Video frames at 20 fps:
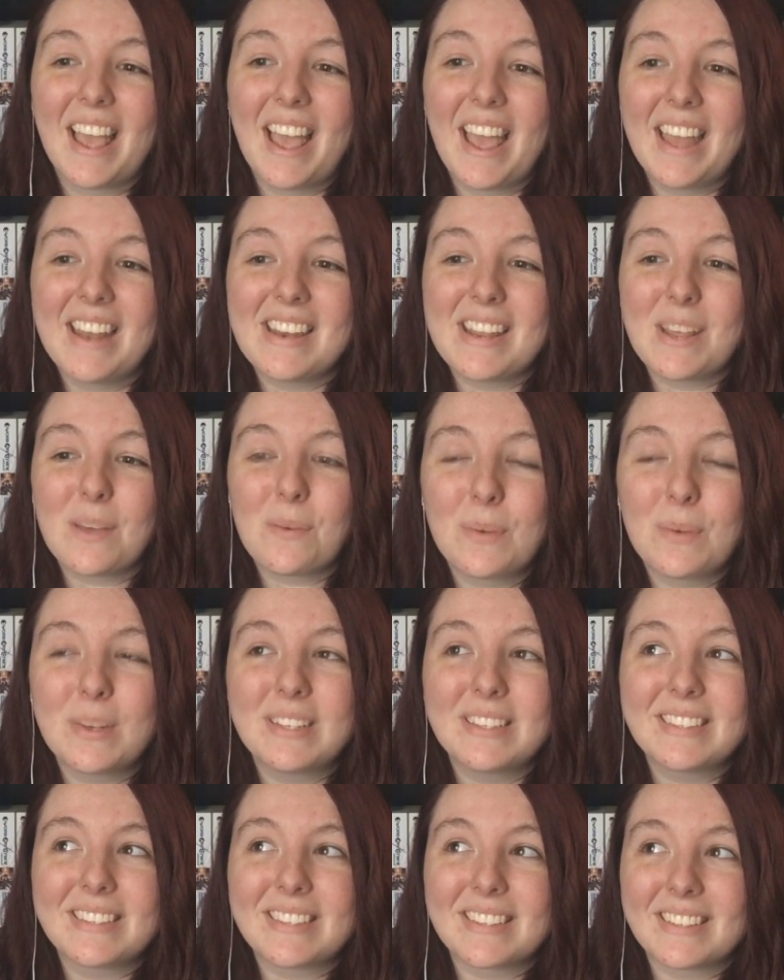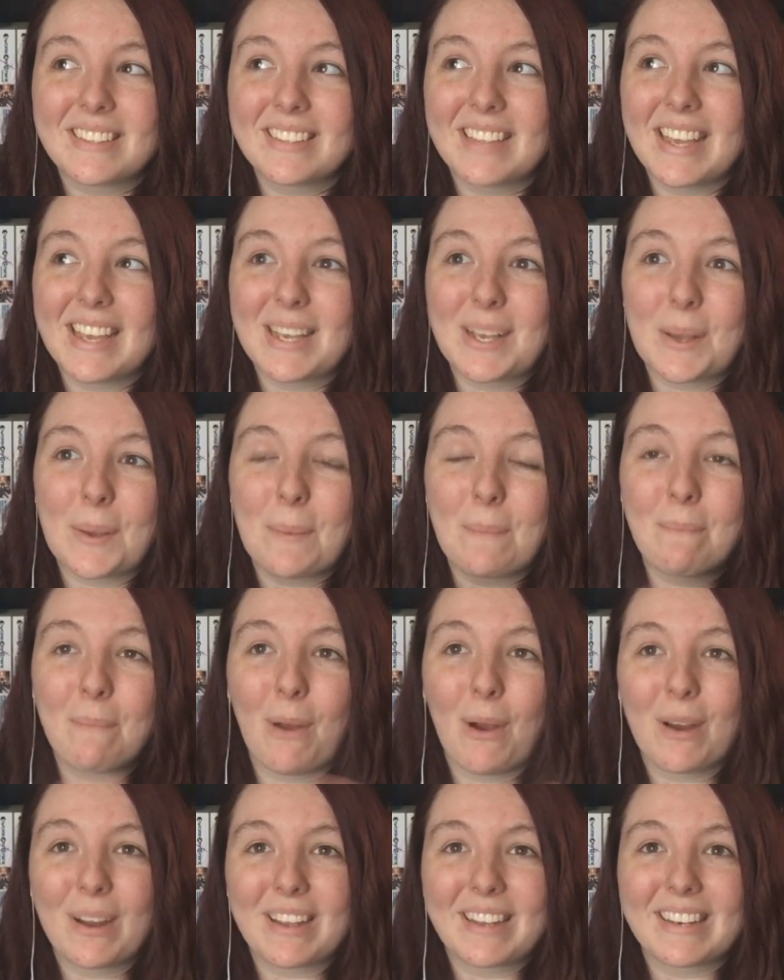and was like
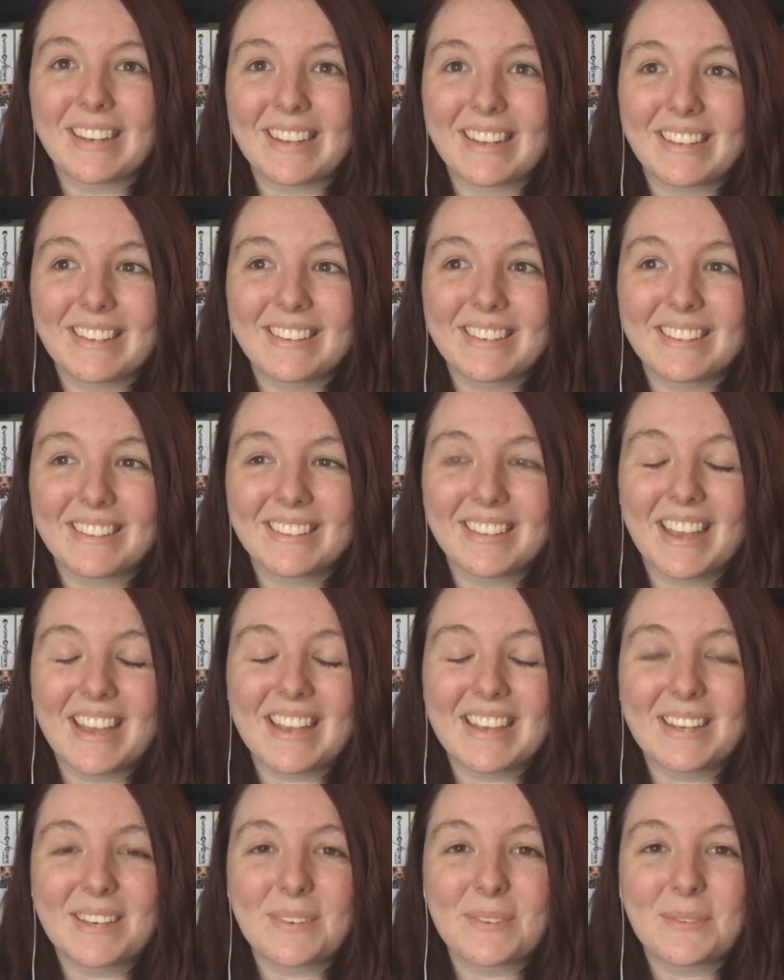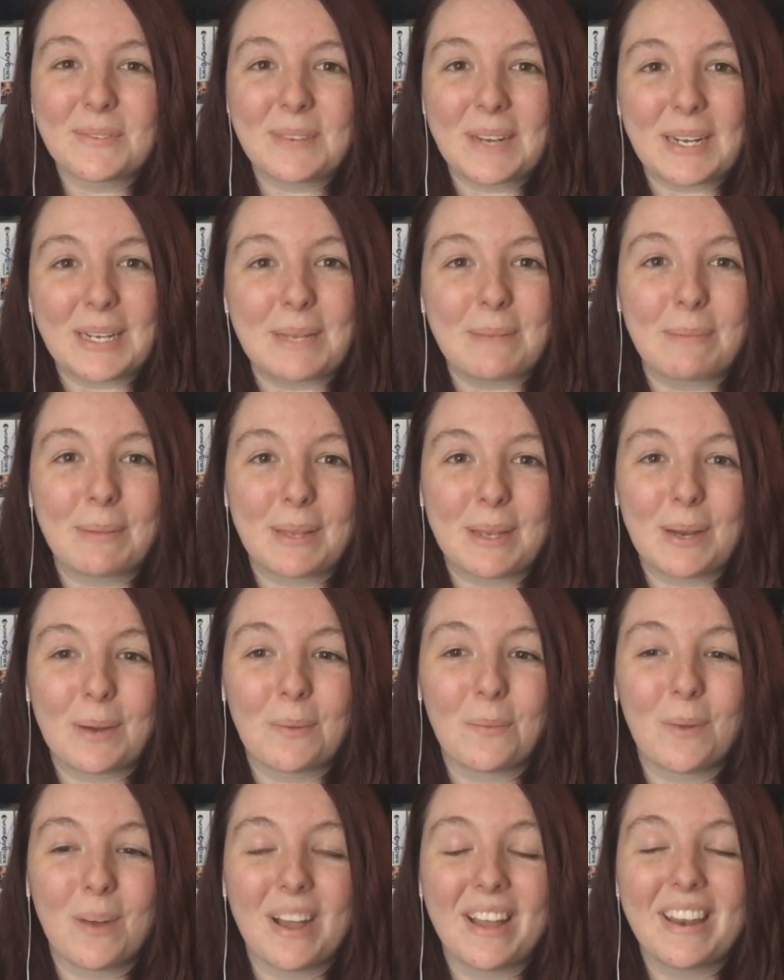marketed like Ready
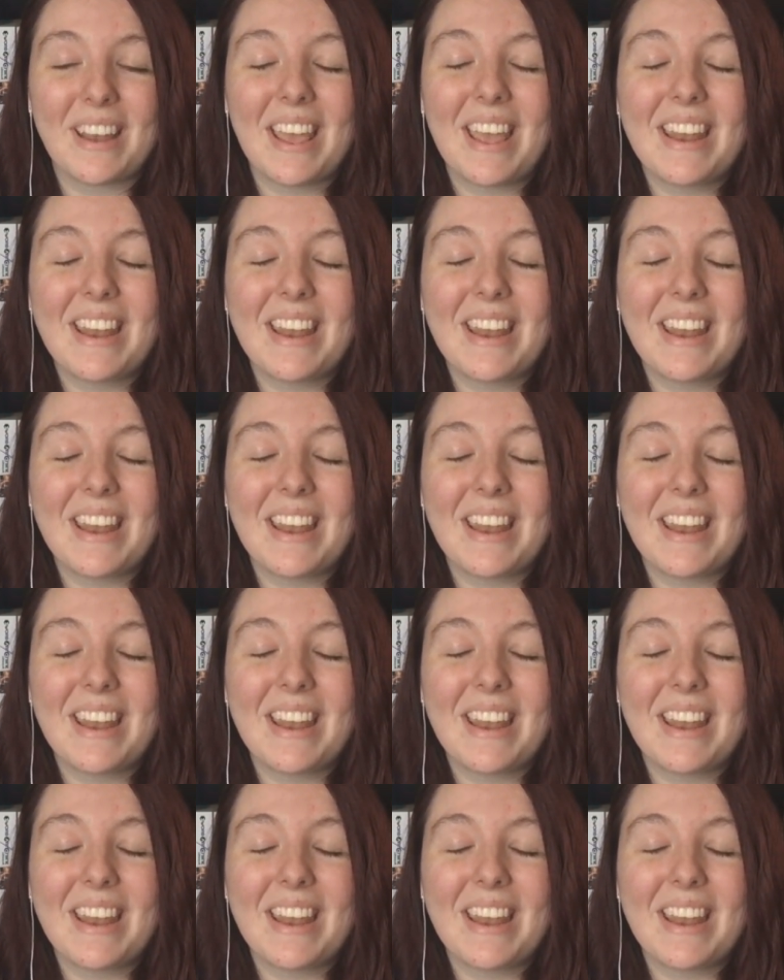Player One,